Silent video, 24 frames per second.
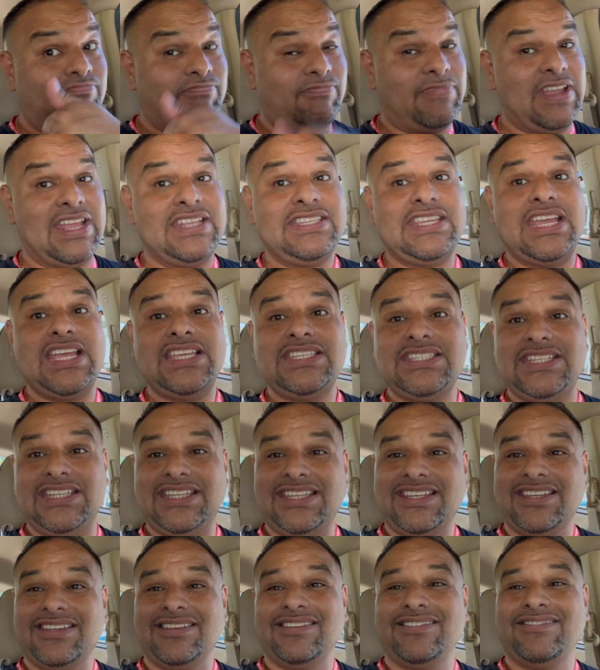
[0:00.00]
fantastic.
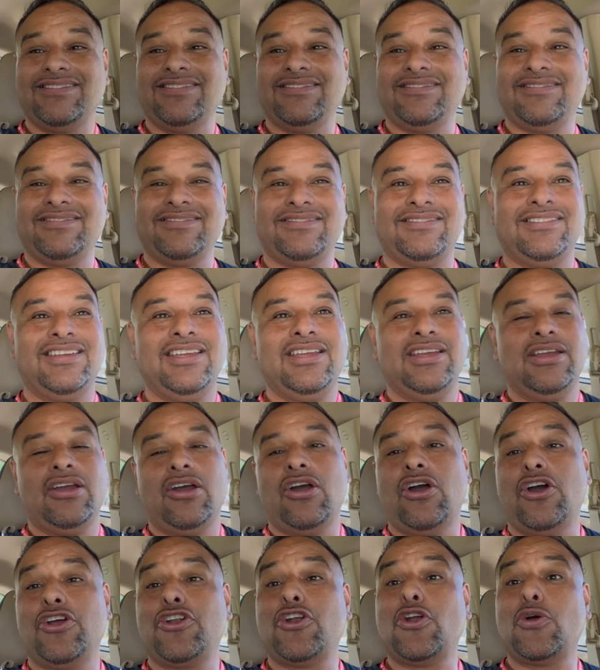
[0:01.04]

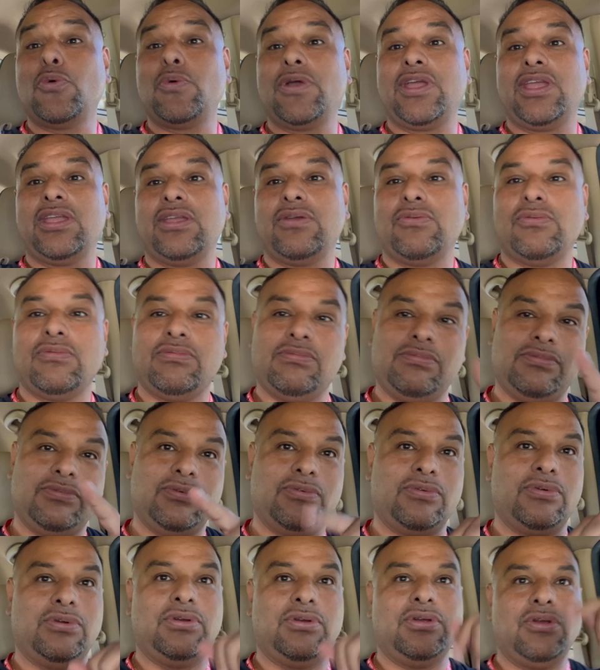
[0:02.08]
On our way,
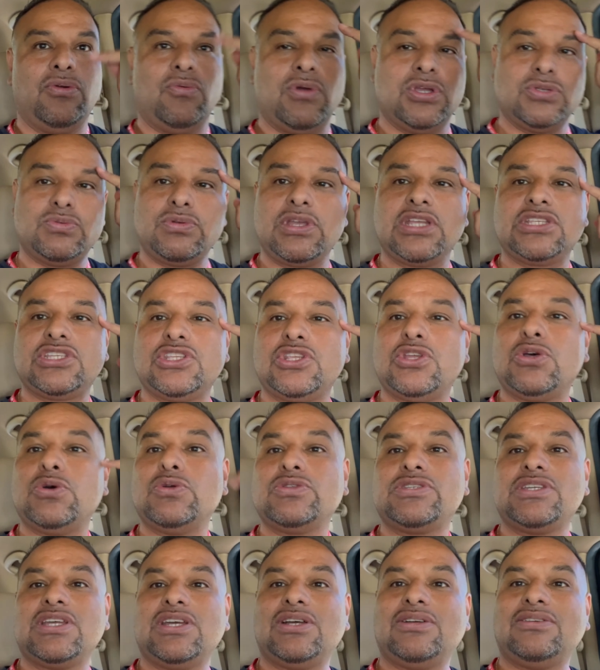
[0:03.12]
once we get to the
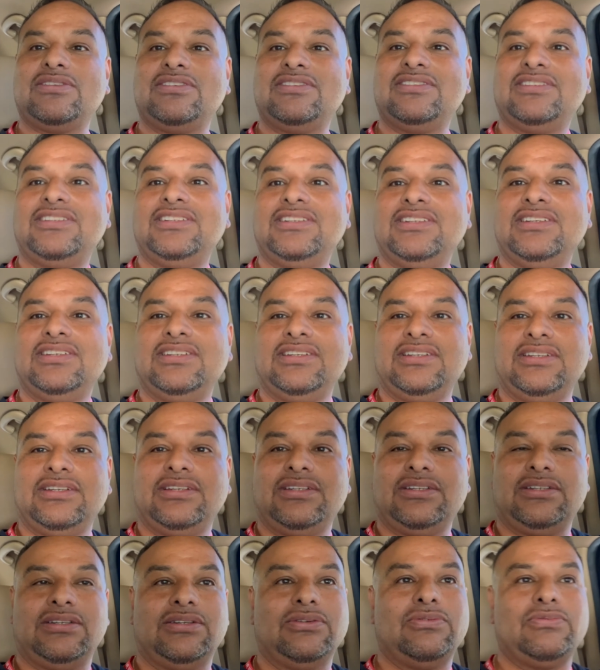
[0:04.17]
hotel,
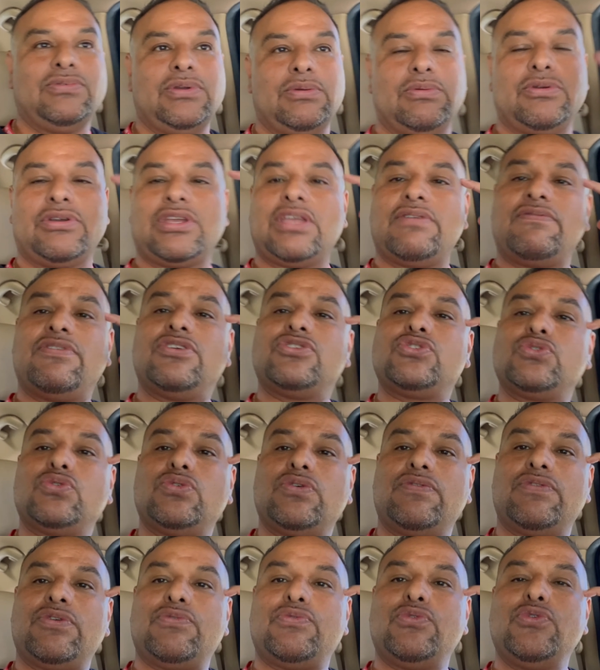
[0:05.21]
we will give you a tour
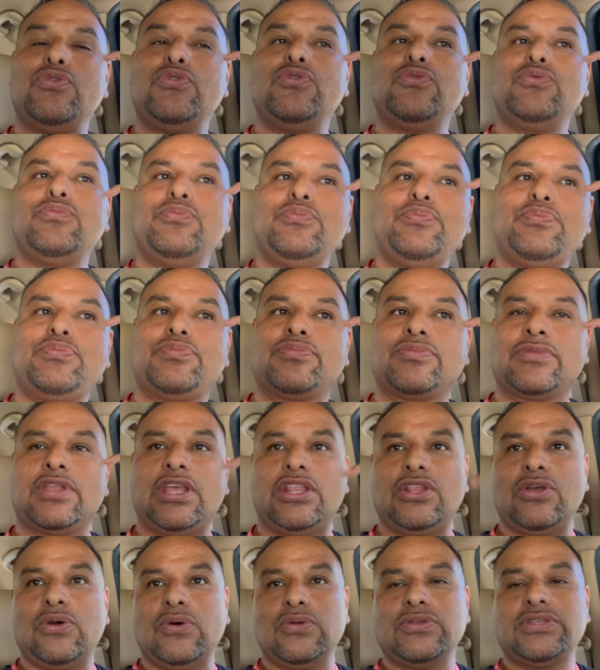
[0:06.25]
of the room,
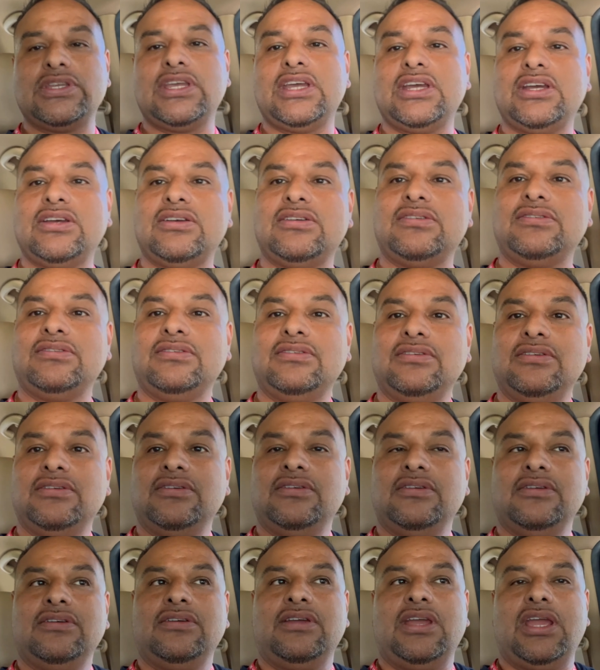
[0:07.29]
the hotel,
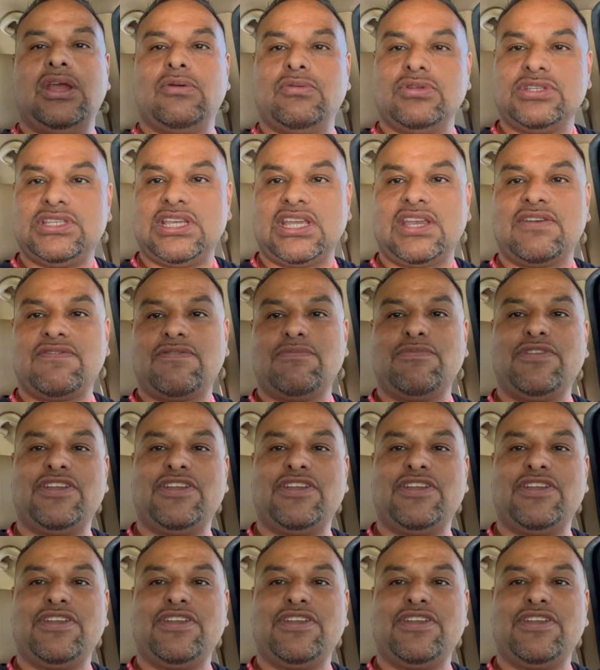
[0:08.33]
and we'll take it from